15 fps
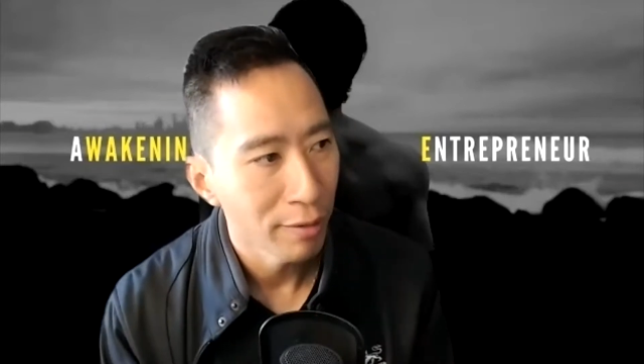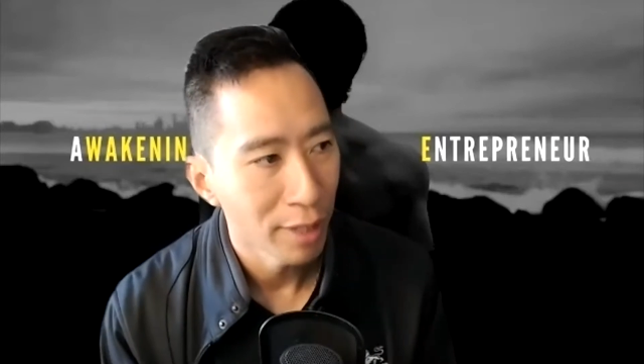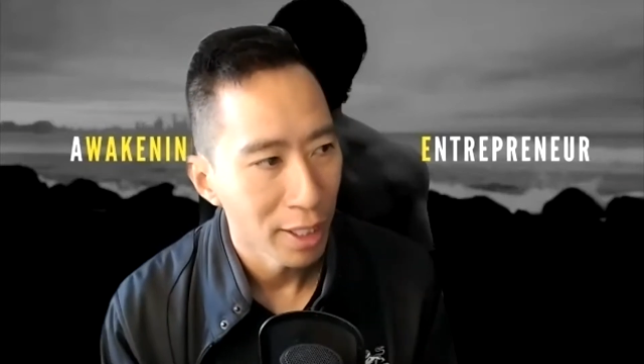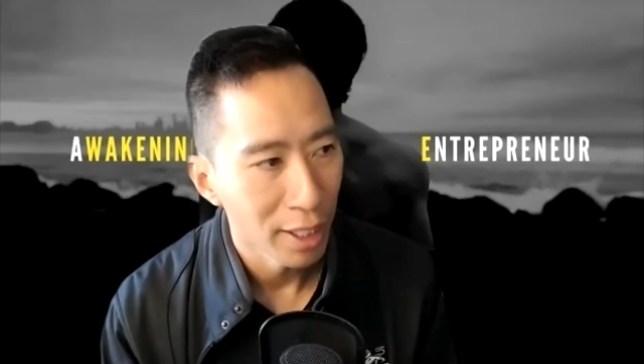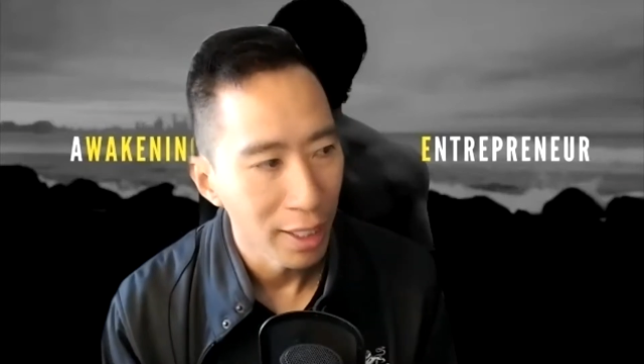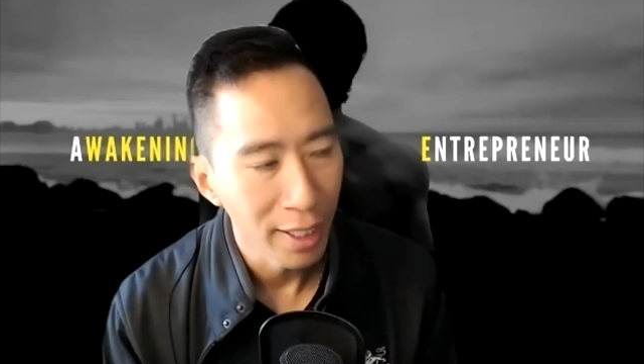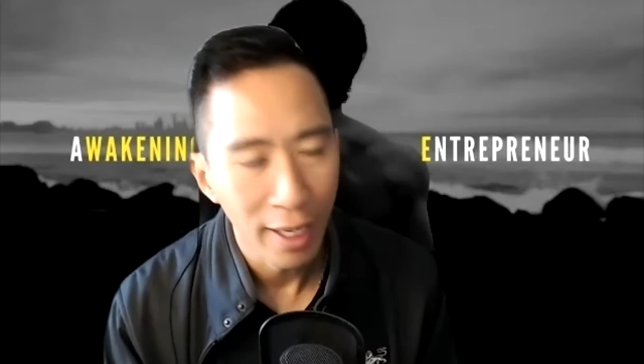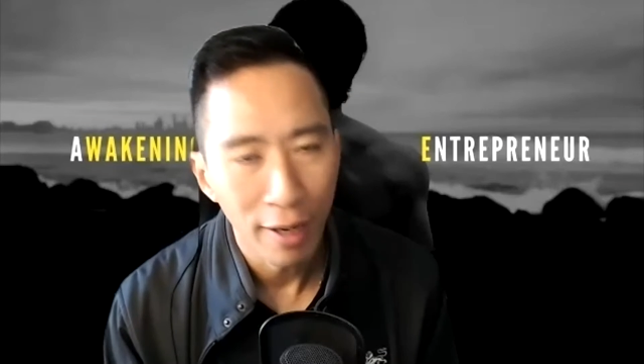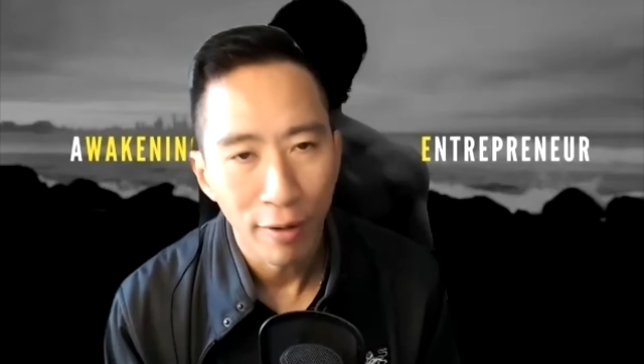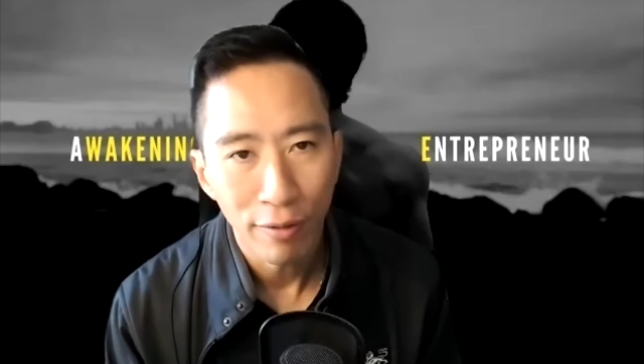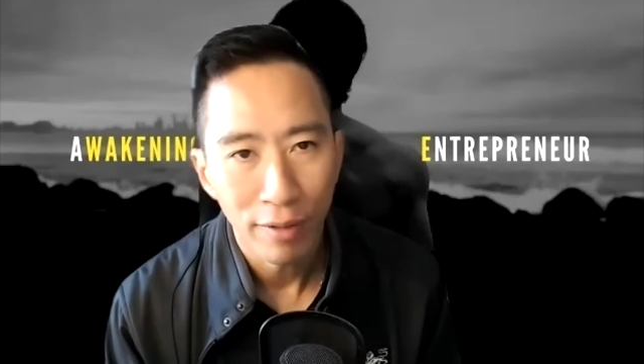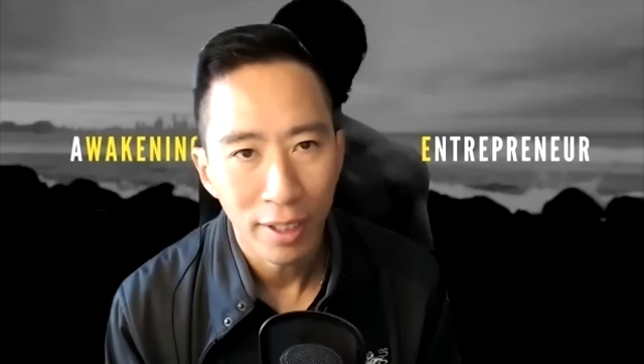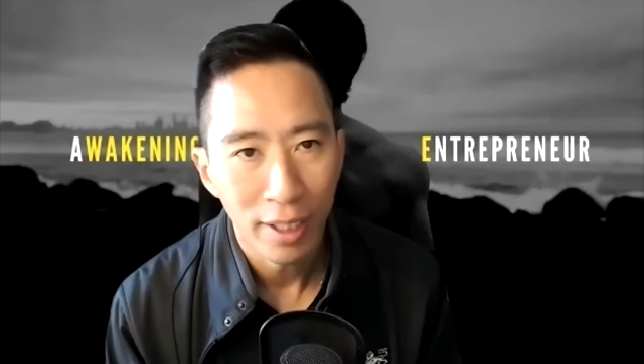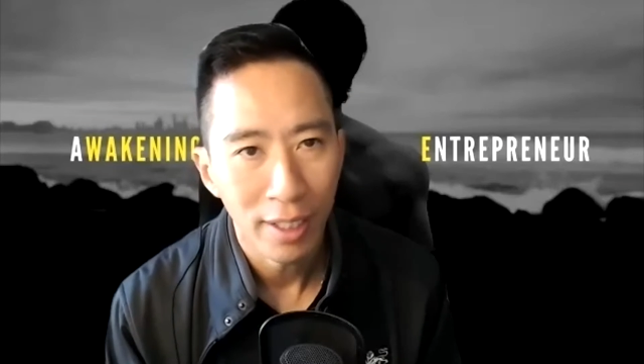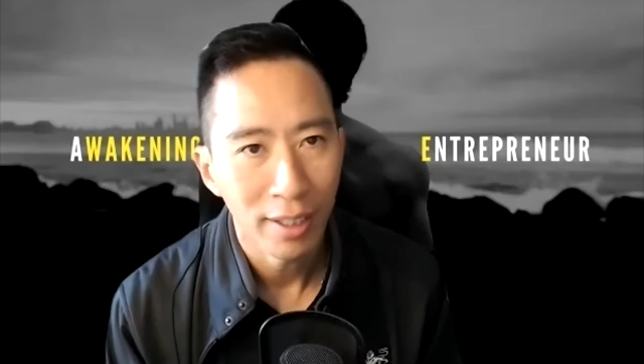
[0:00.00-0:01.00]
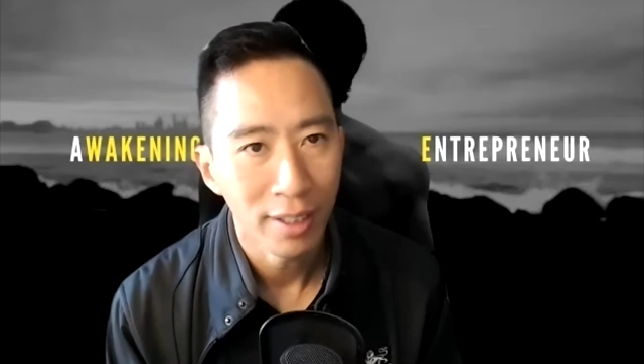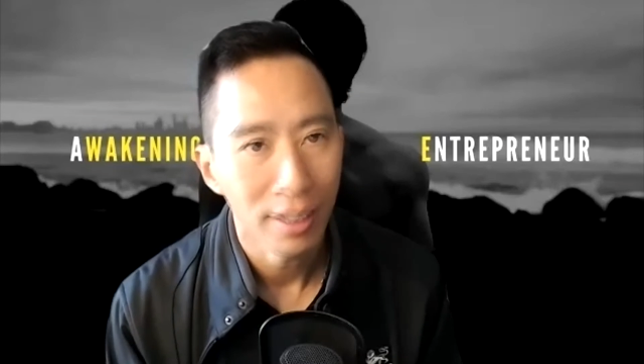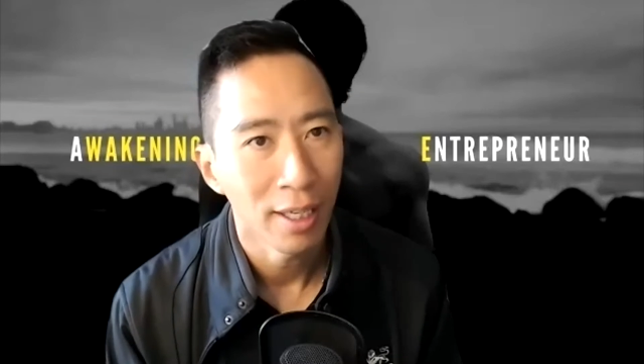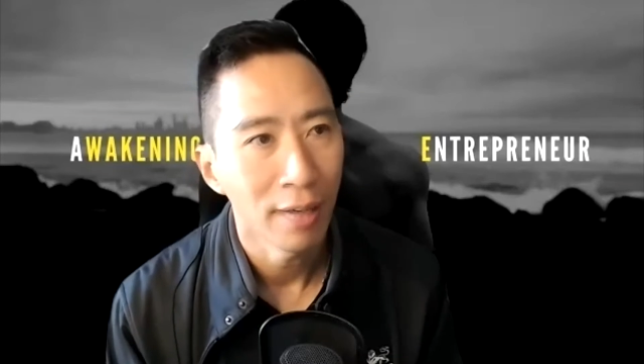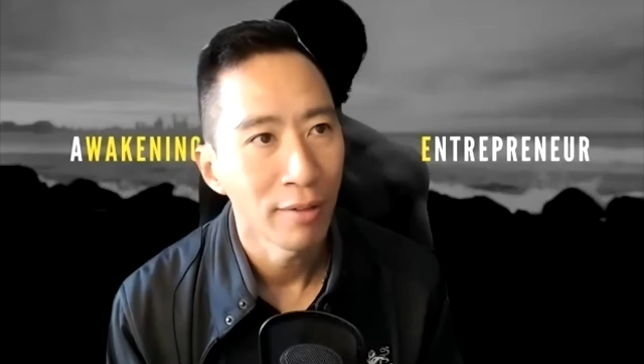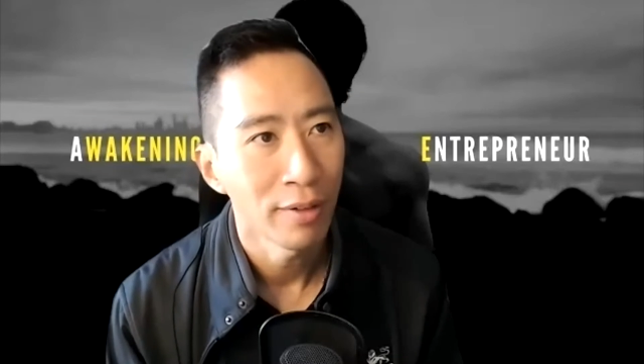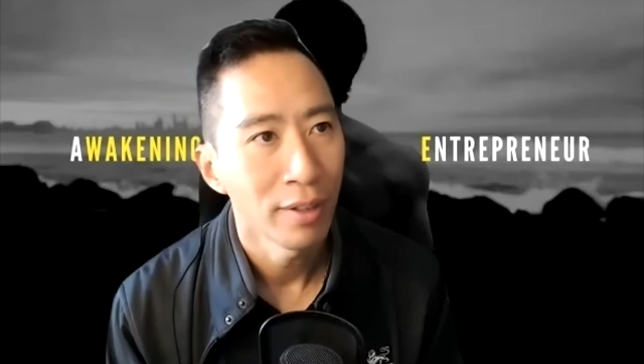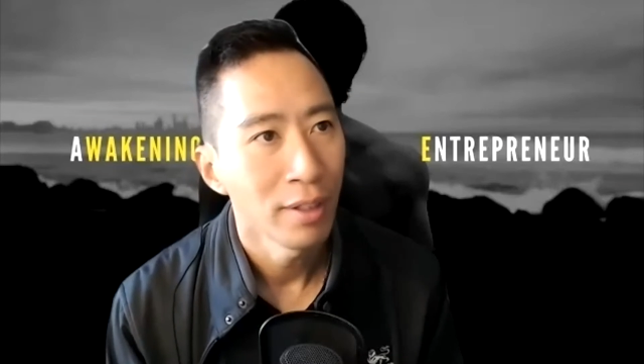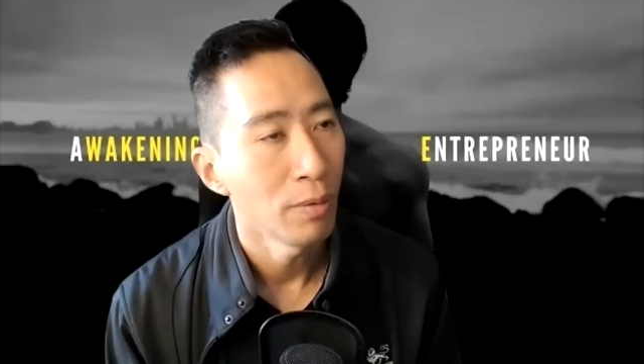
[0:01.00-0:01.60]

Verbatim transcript: like eat healthily and stuff,